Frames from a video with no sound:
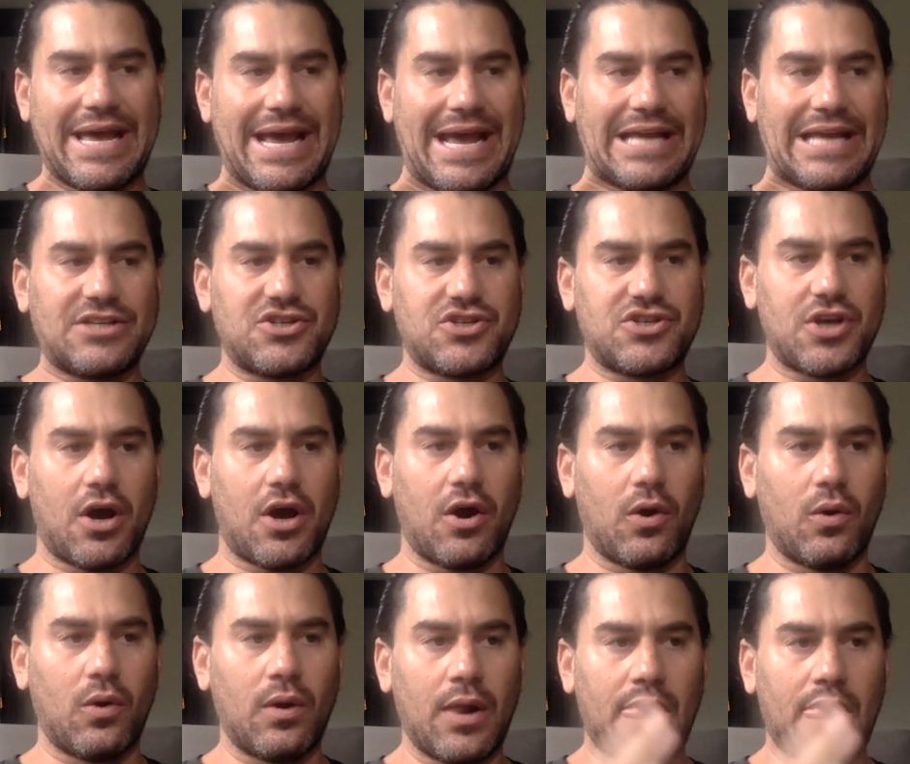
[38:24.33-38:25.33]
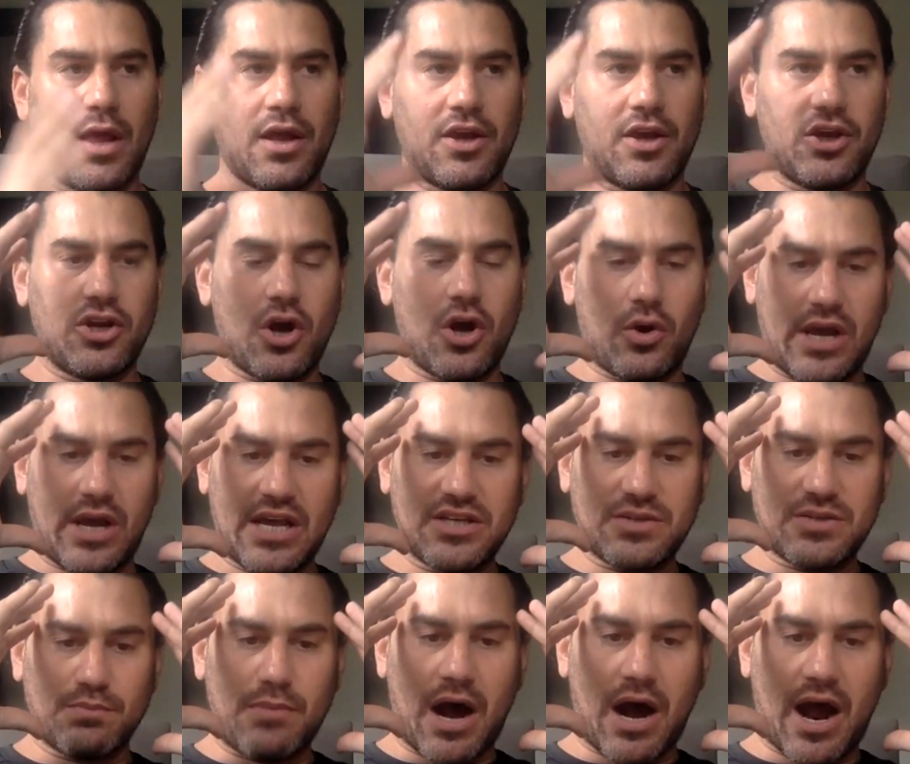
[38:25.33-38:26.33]
And so,
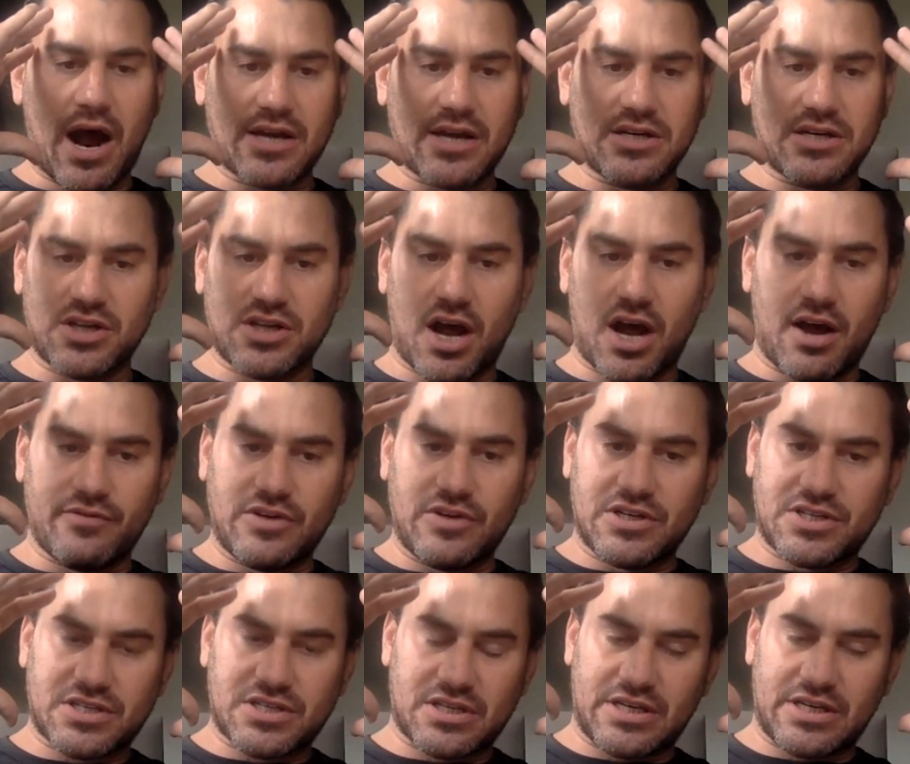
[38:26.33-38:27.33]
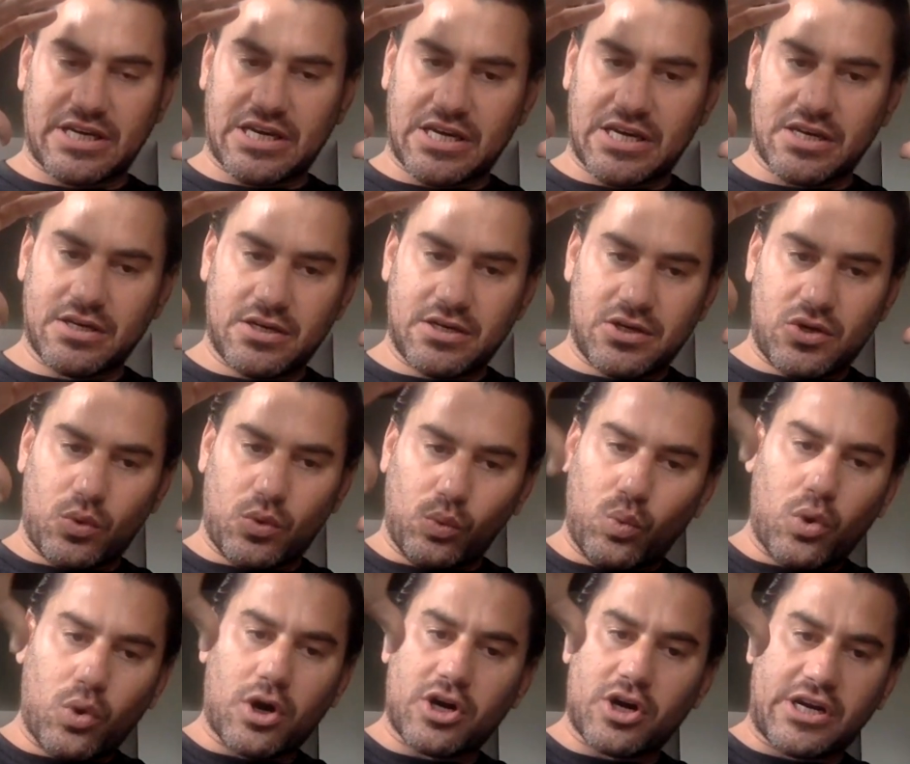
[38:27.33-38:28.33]
his mind is obviously
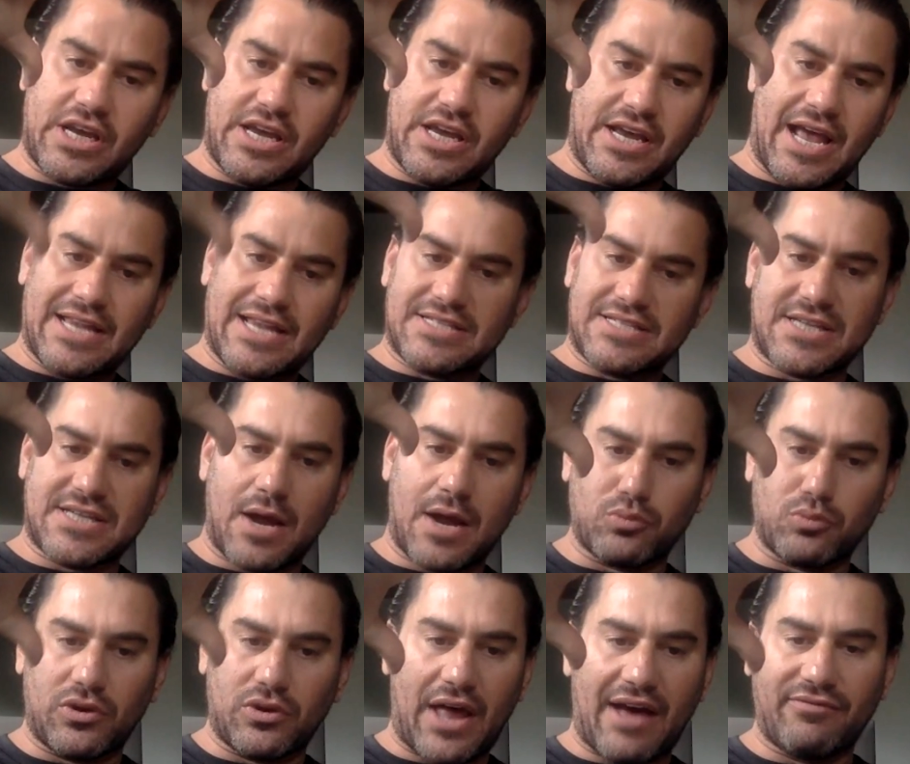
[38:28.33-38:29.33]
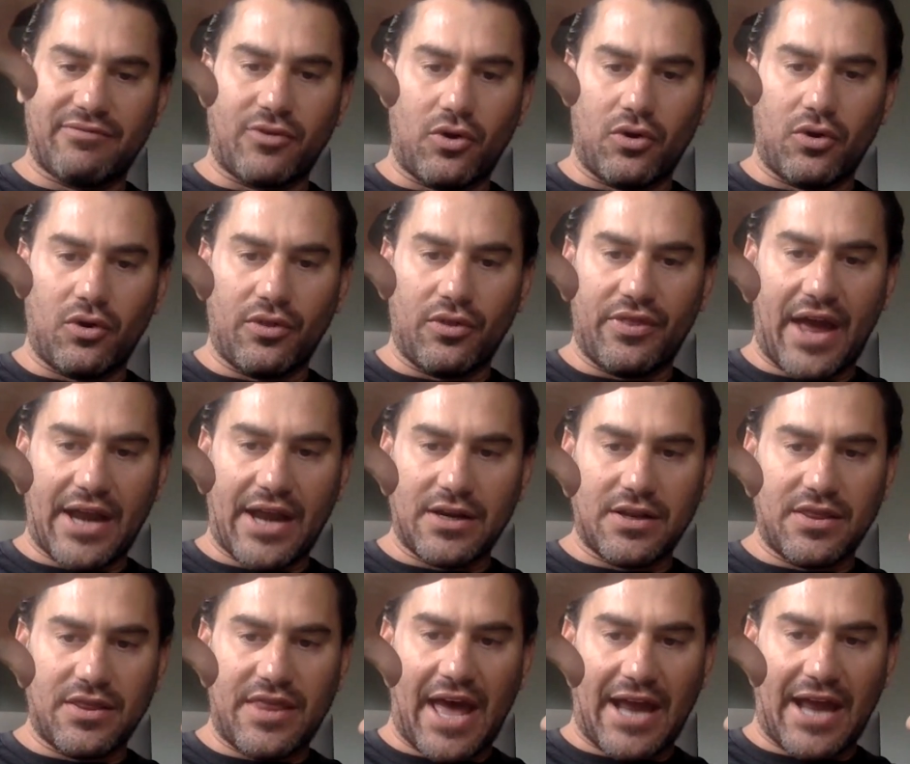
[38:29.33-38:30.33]
working at some level that
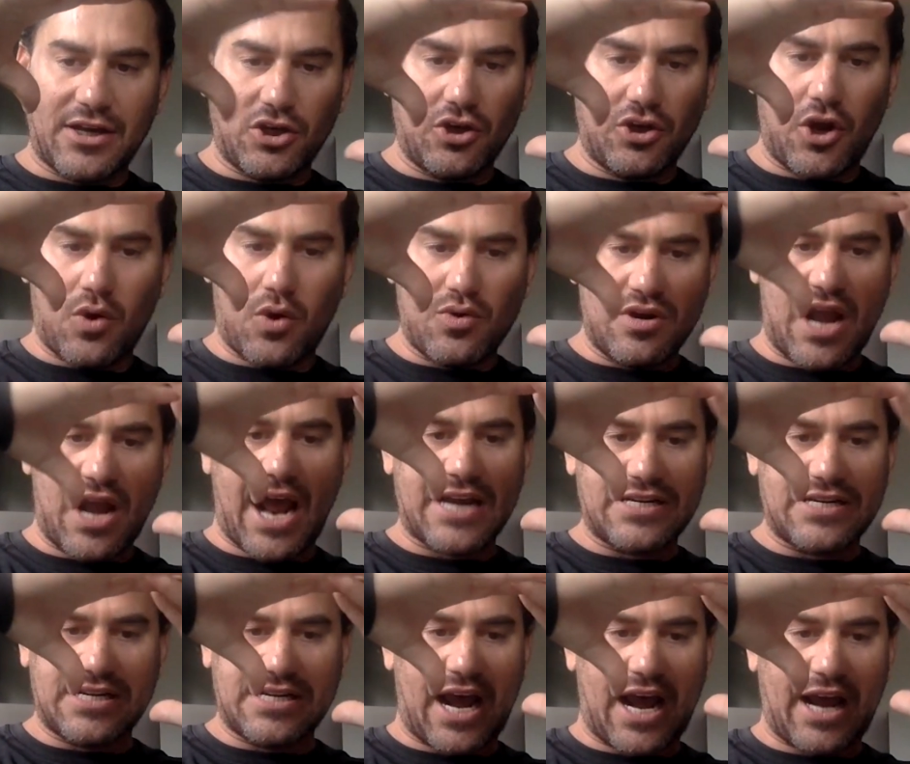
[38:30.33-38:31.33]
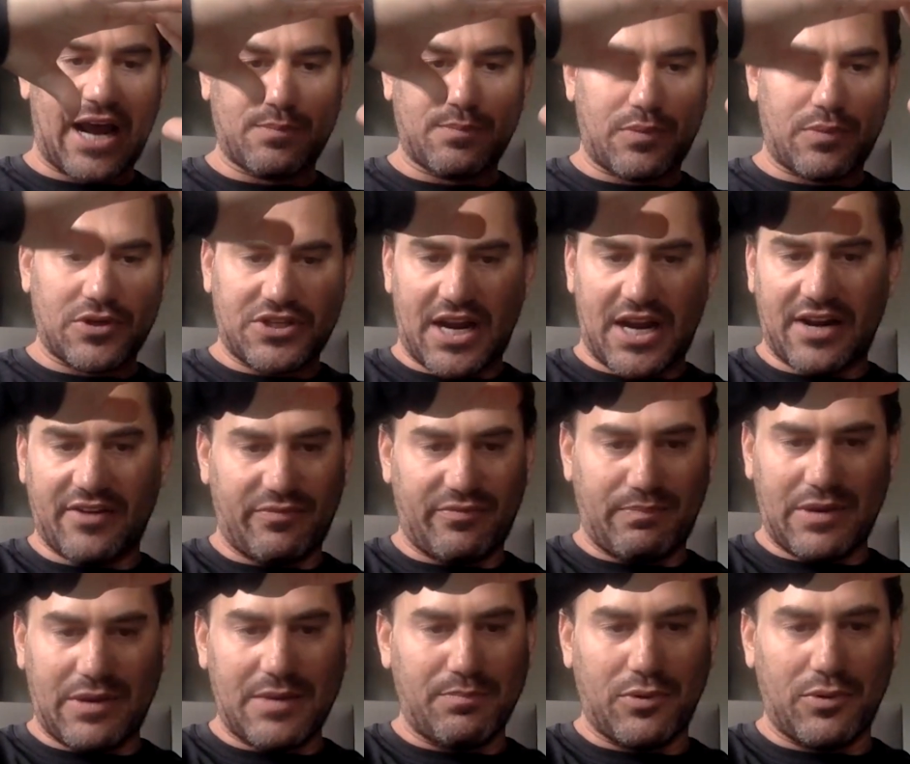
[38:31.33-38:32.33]
99% of
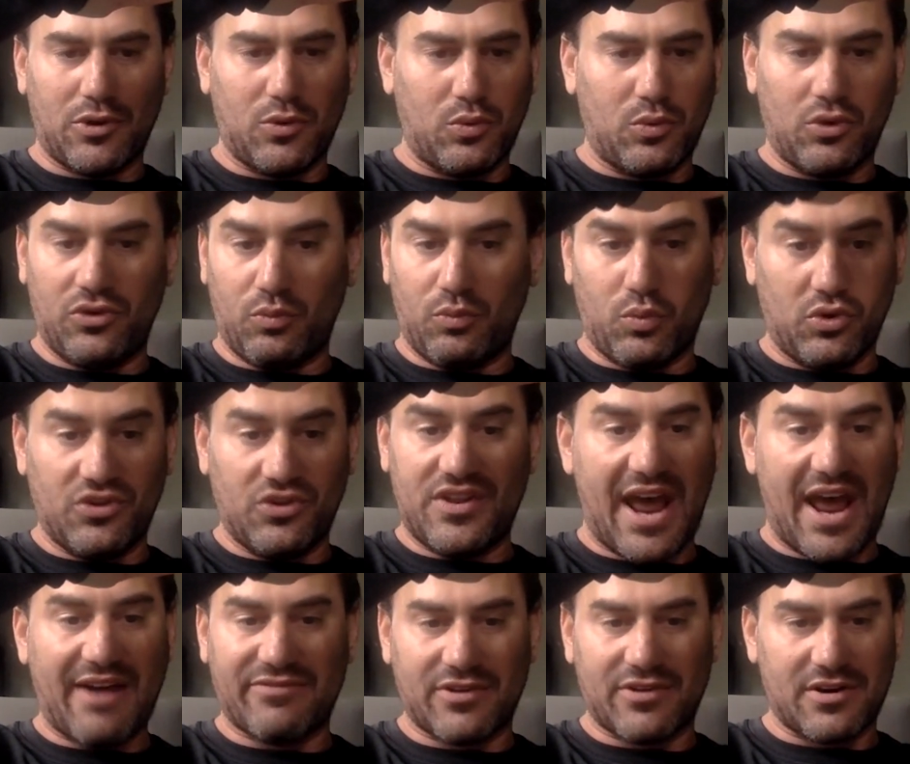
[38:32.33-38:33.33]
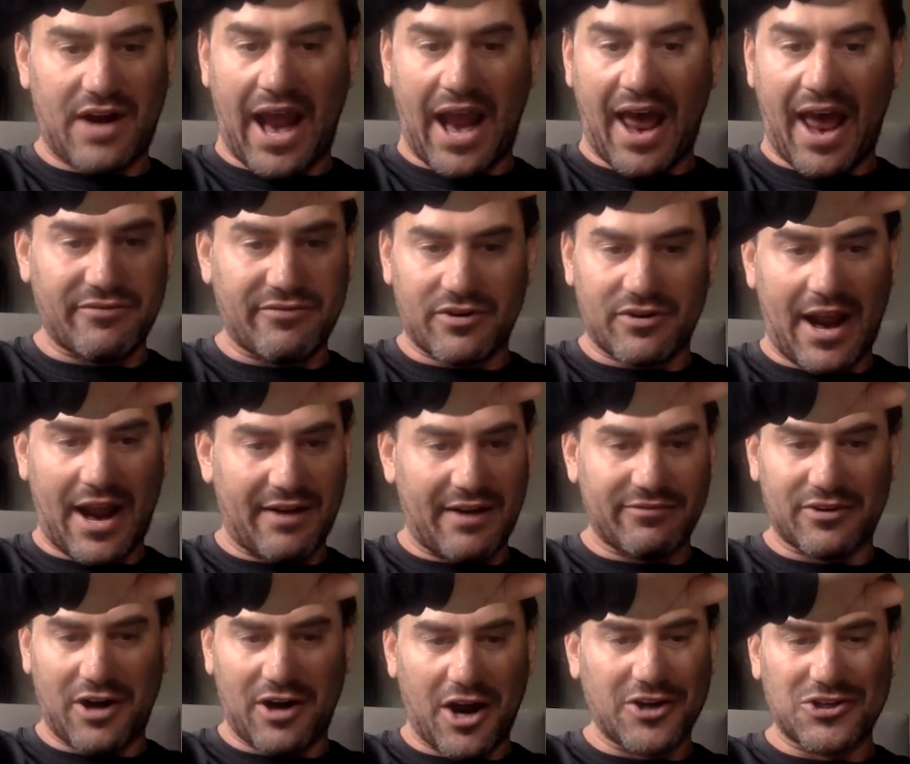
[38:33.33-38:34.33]
people will never, ever,
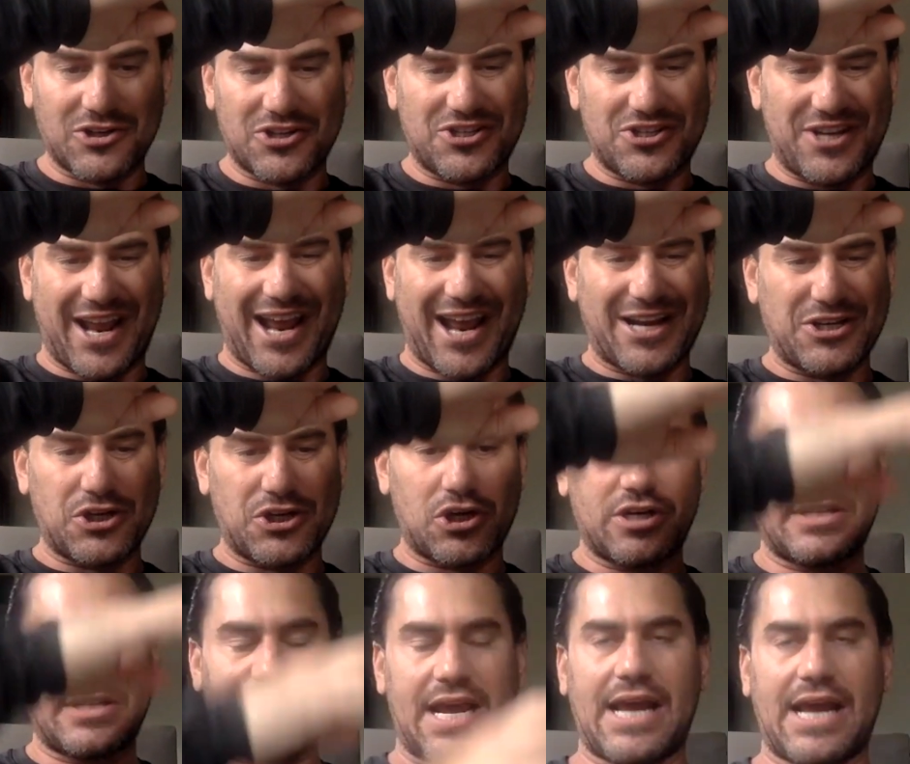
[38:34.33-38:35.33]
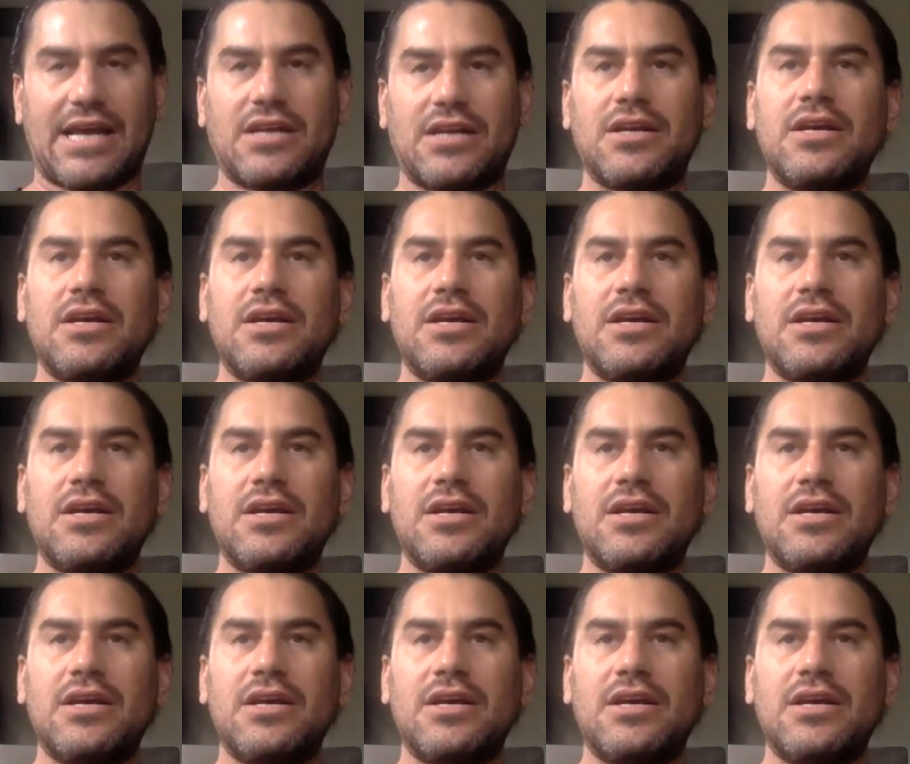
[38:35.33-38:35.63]
ever understand or attain.